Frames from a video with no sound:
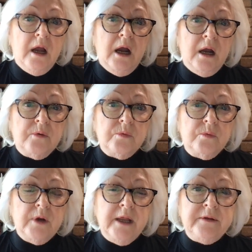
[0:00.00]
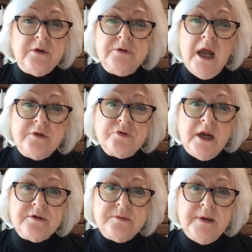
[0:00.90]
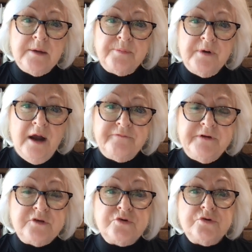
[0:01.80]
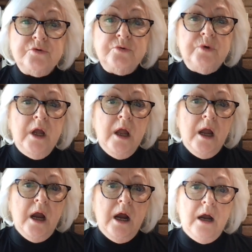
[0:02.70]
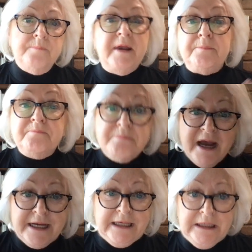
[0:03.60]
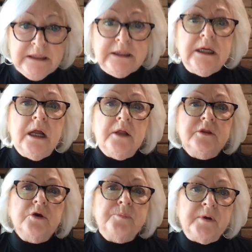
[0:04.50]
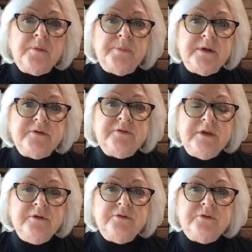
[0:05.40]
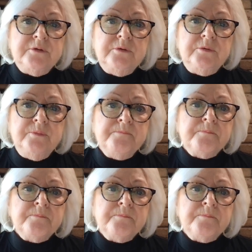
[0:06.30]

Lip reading: And they're not trying to make a profit to make money. Their purpose is to